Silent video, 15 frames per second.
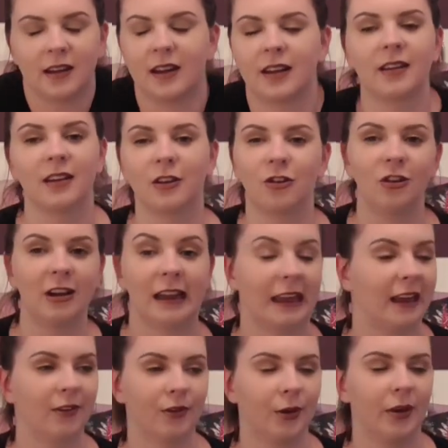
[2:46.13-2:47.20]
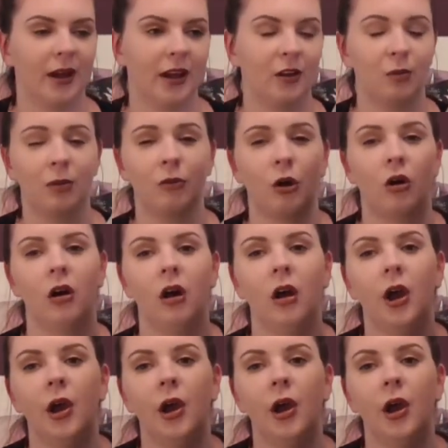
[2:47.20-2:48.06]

nice and chilly everywhere, because we've got,